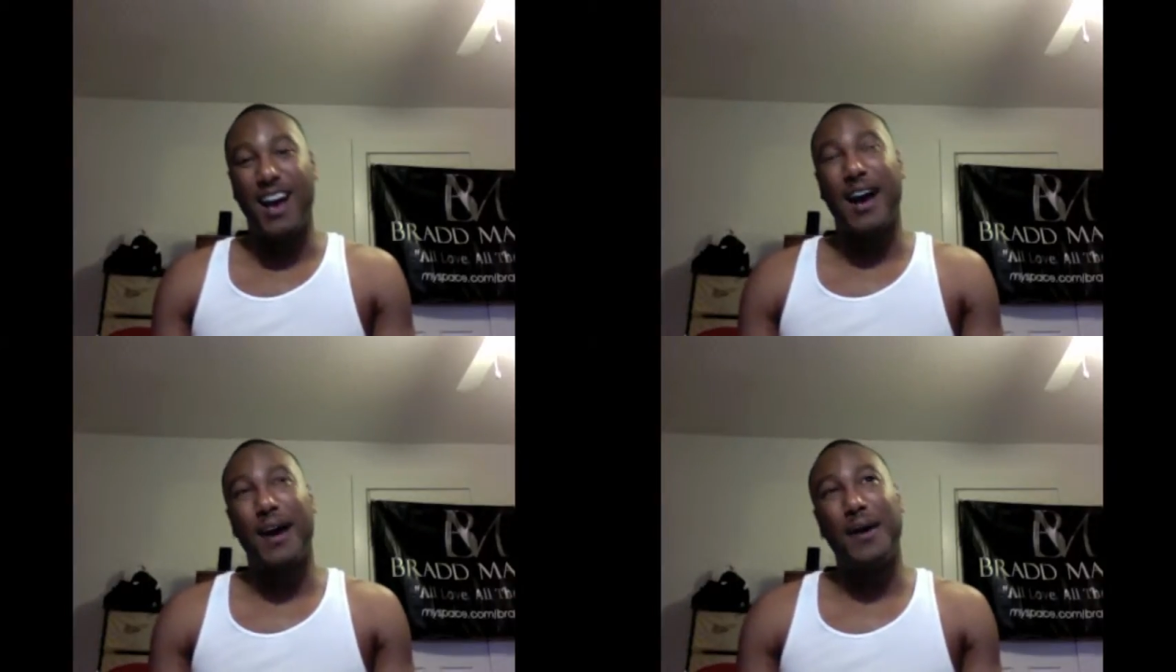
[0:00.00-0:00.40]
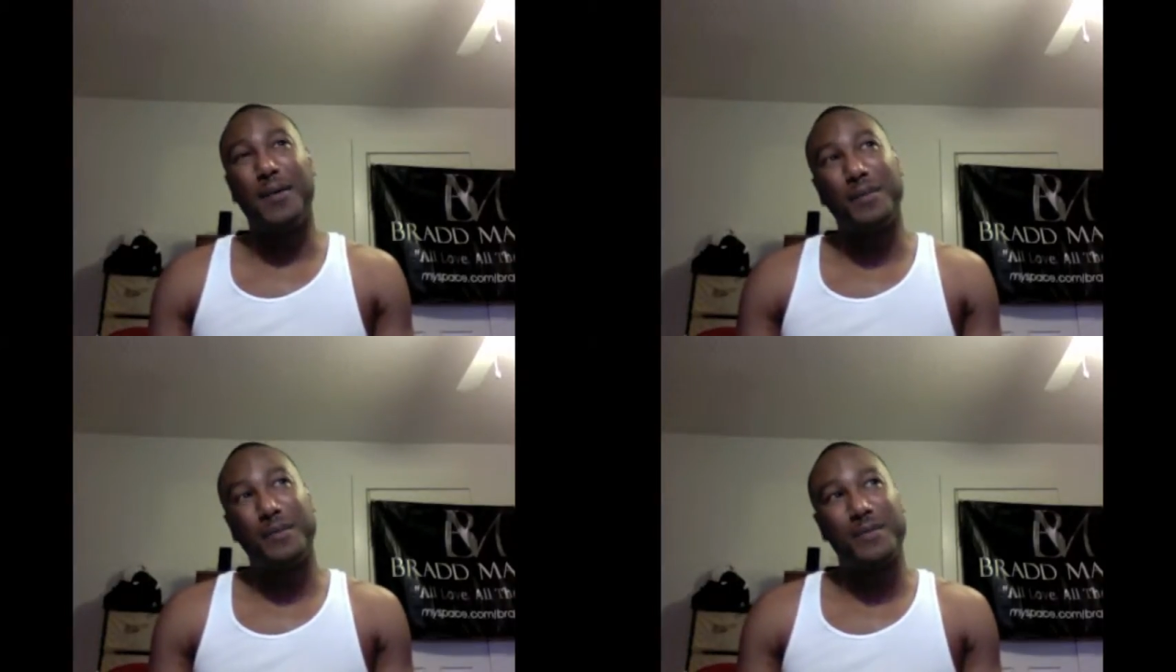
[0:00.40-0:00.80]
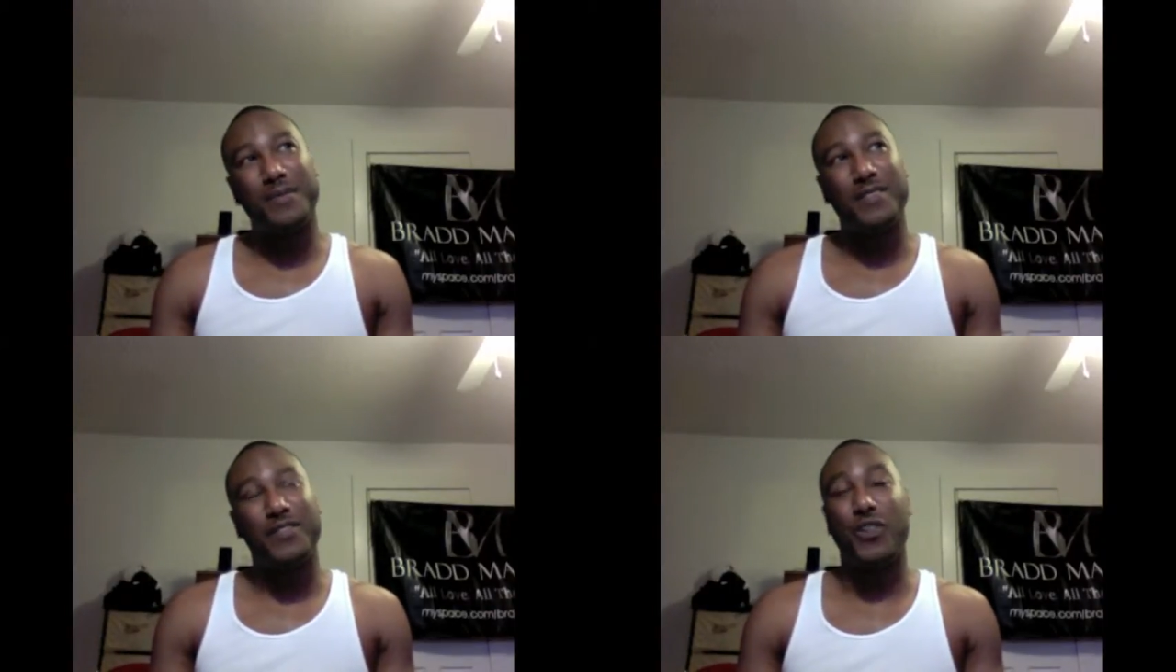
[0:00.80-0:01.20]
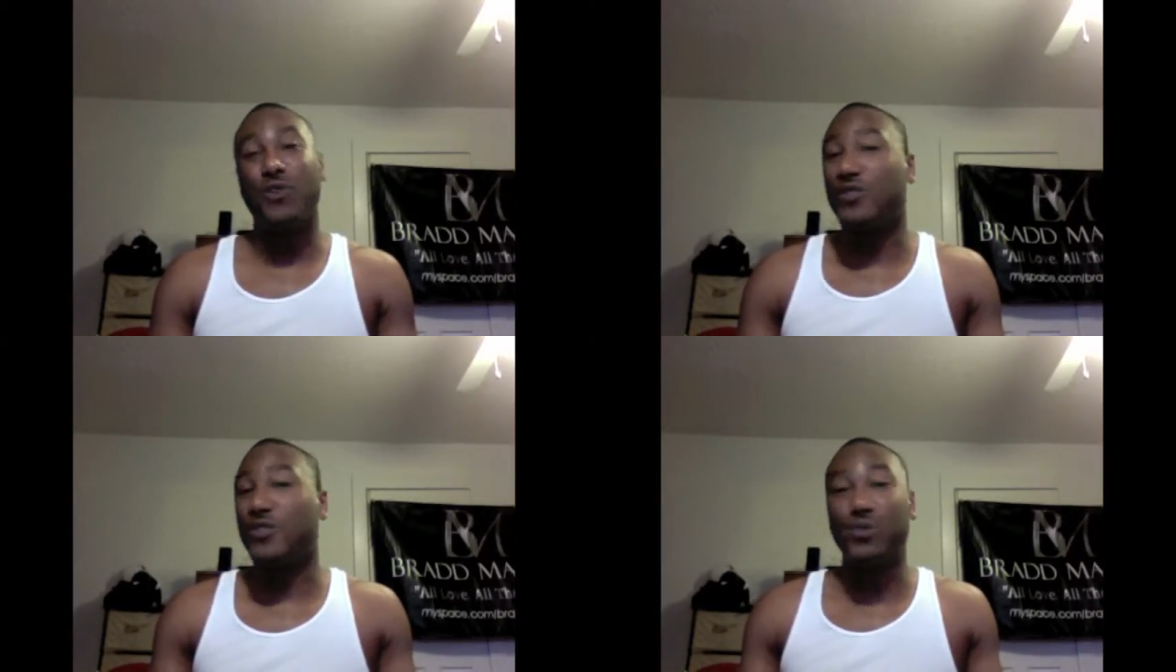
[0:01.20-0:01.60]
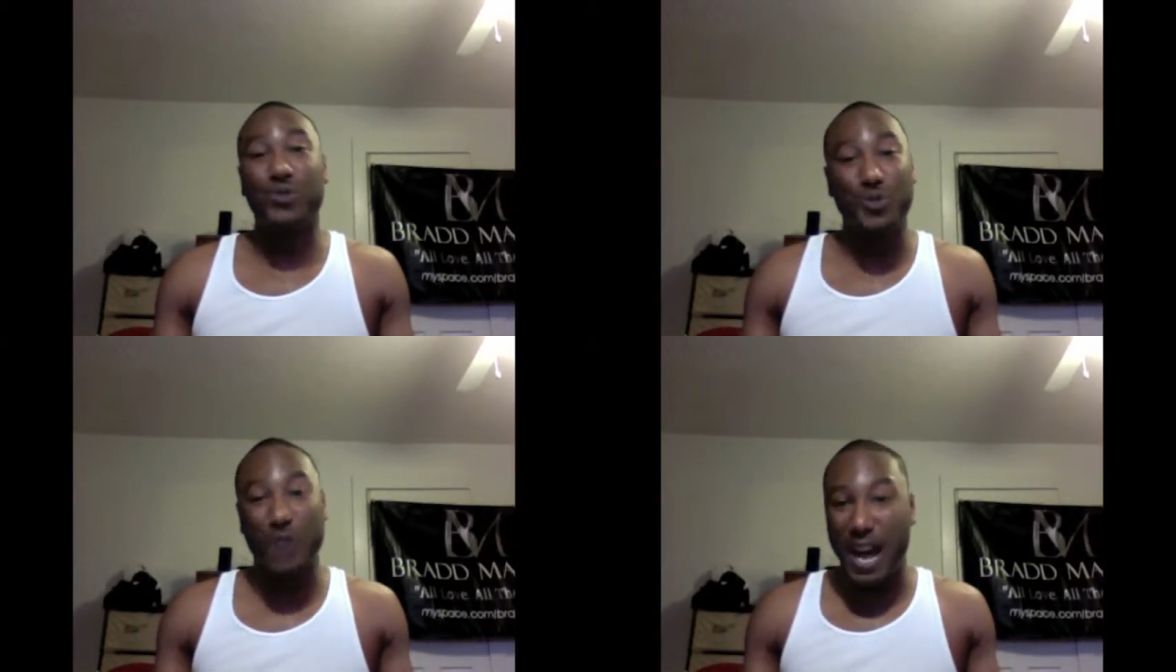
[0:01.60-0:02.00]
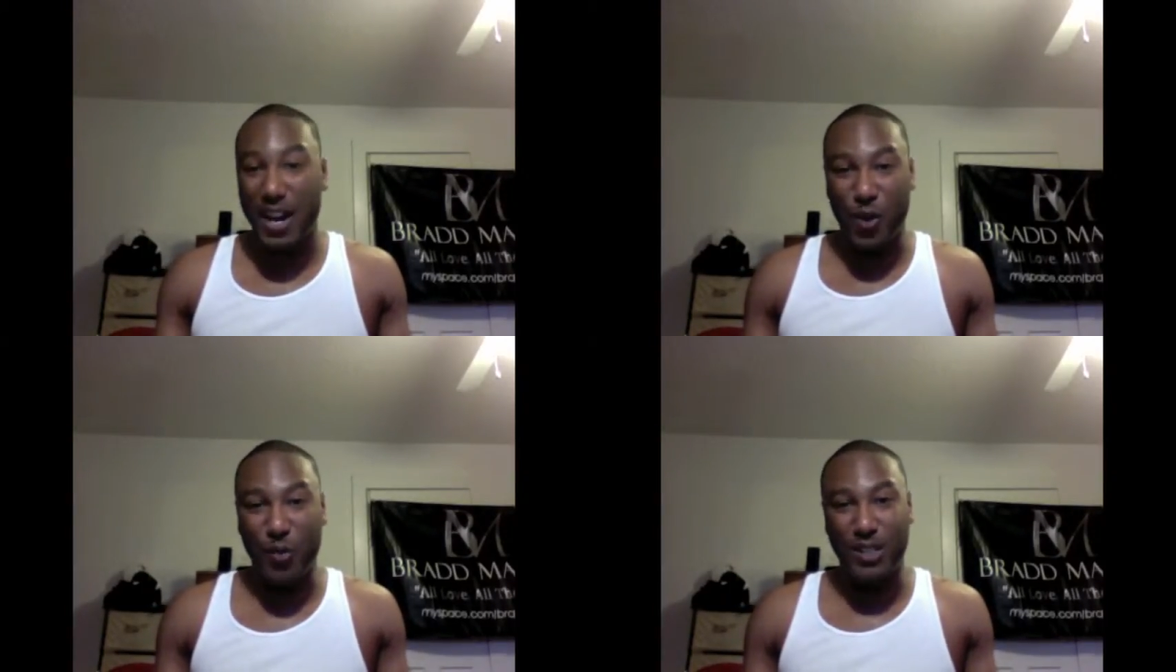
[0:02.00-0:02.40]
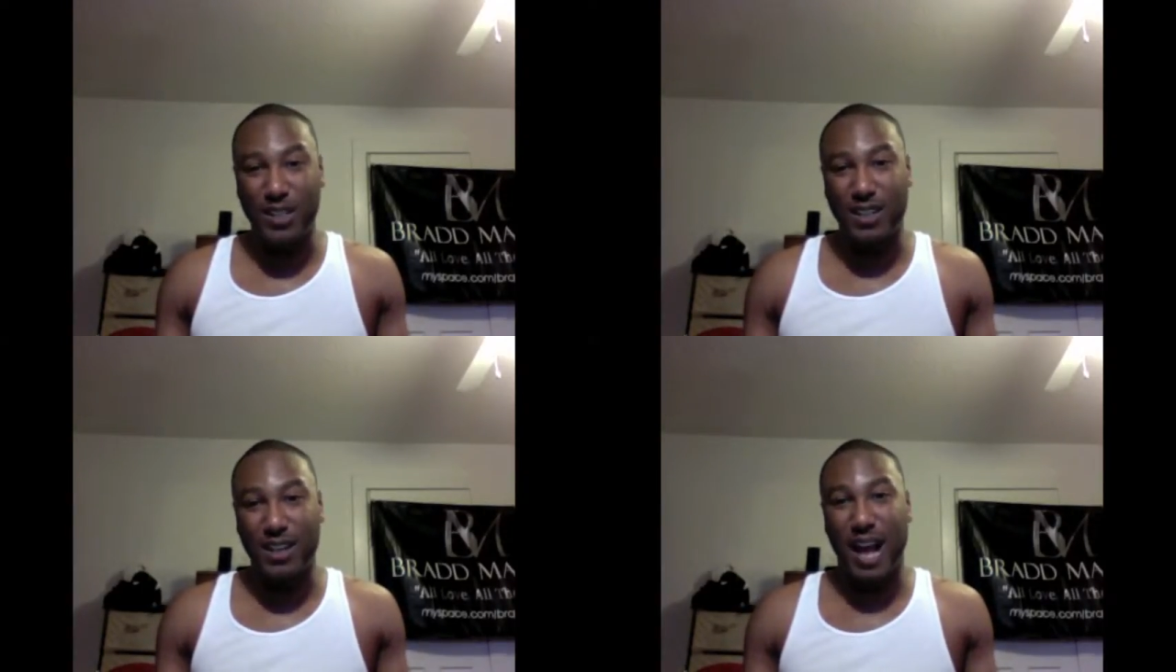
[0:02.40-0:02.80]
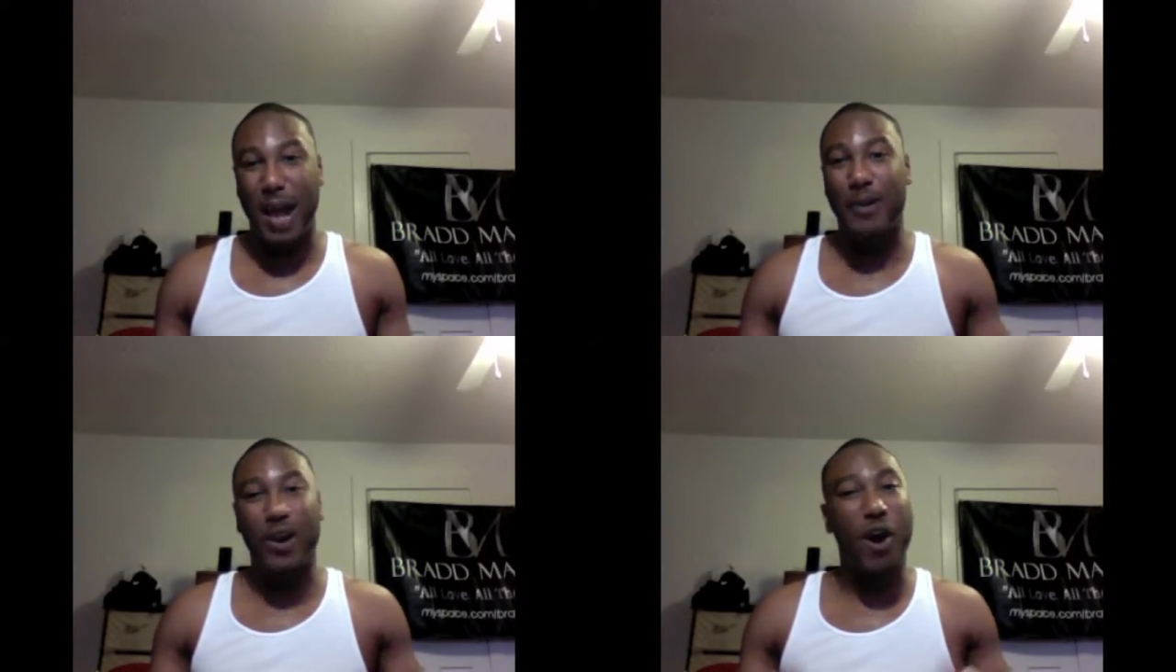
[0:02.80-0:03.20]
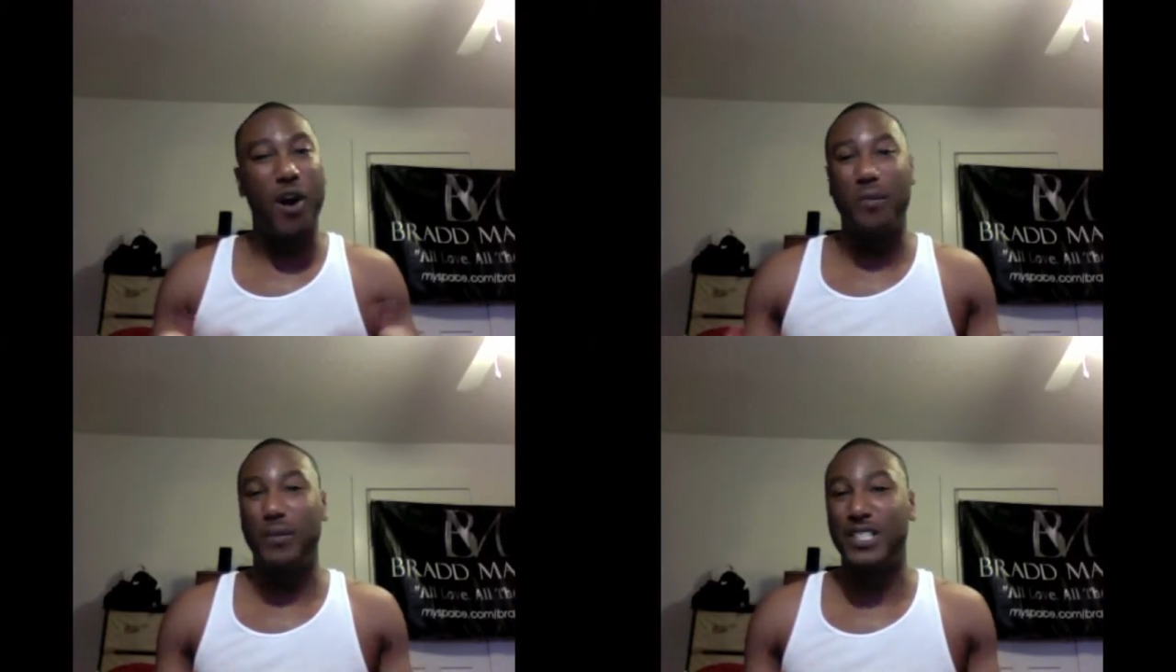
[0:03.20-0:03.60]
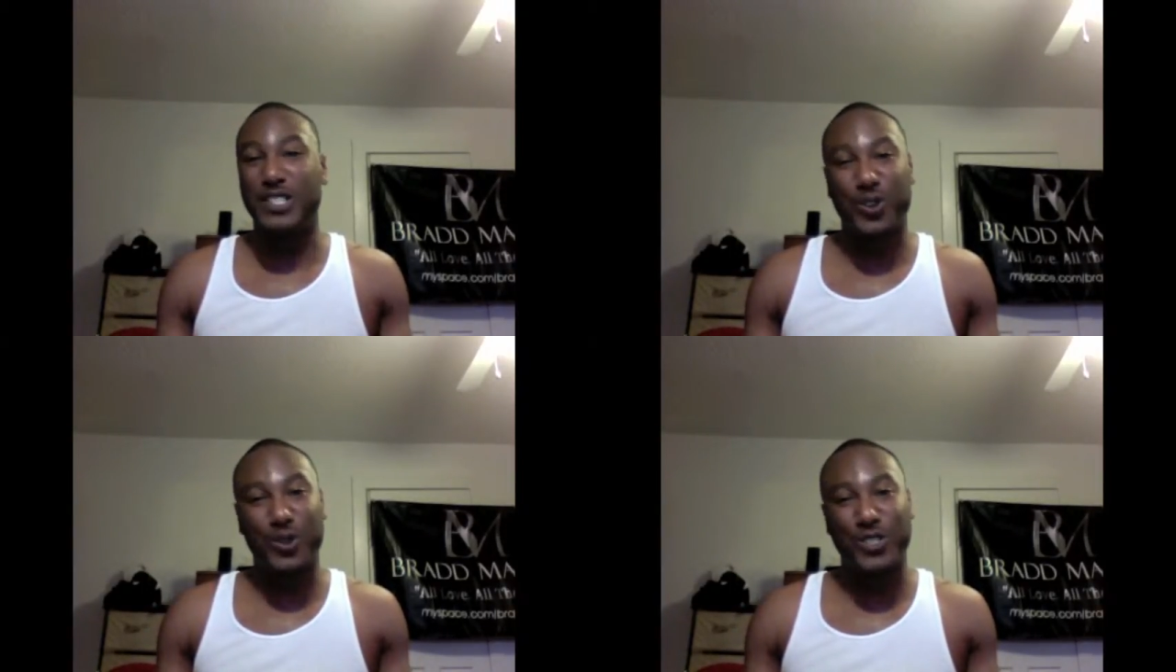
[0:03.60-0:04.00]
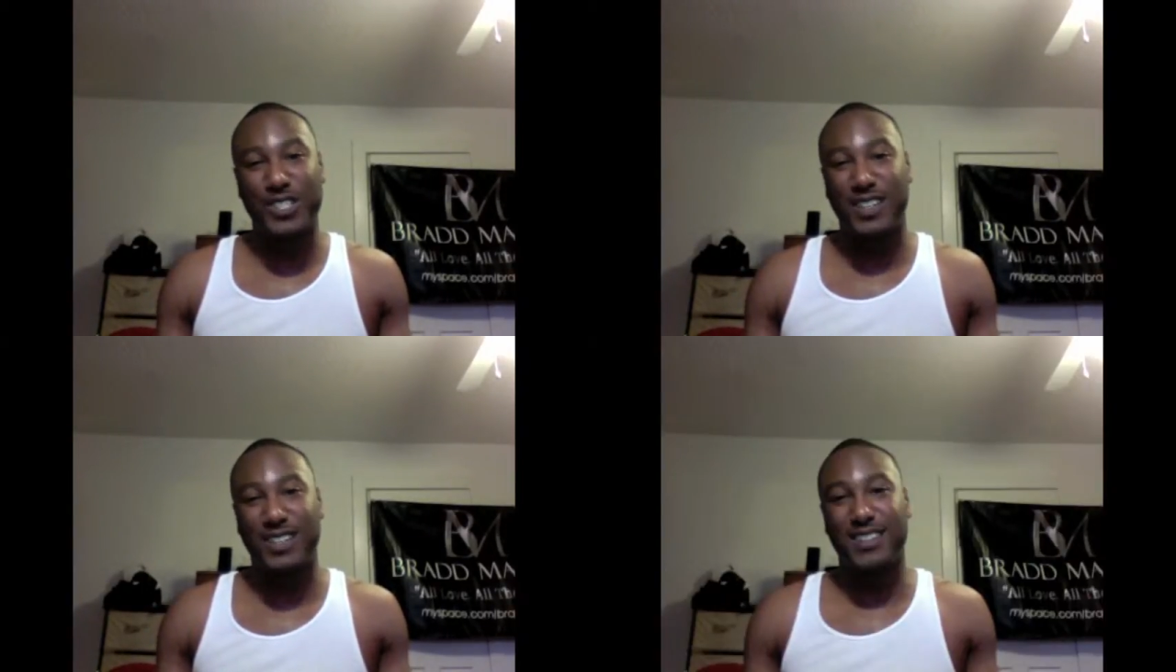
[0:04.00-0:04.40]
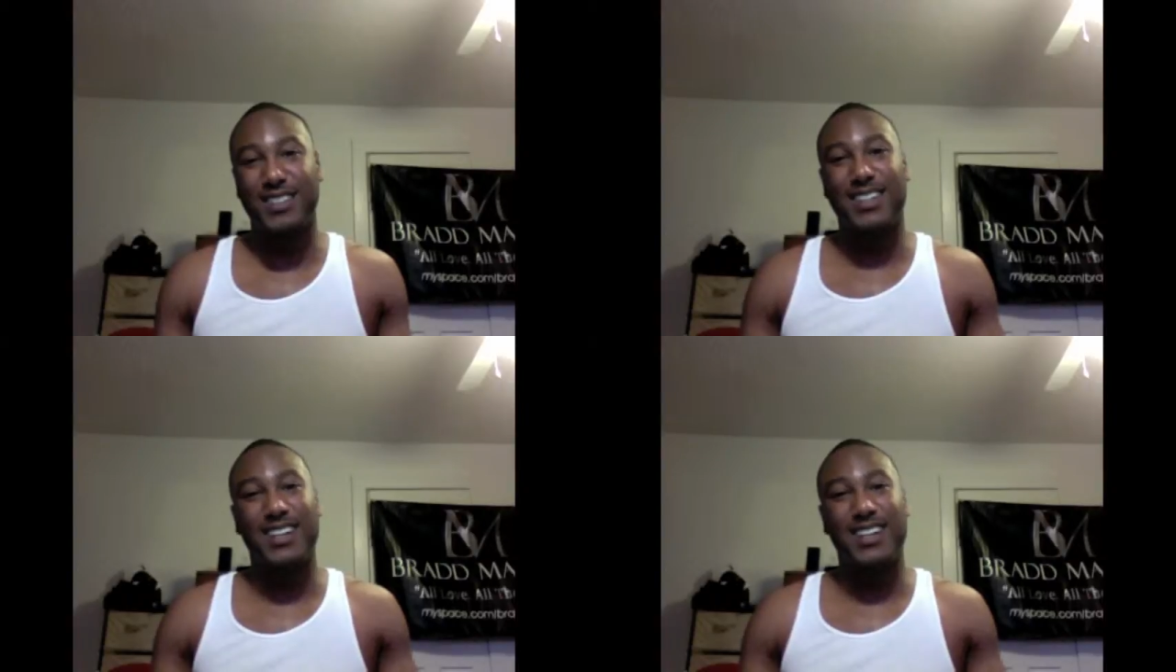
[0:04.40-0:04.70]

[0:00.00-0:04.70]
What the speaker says: For those of you who do not know me, I'm an R&B soul singer.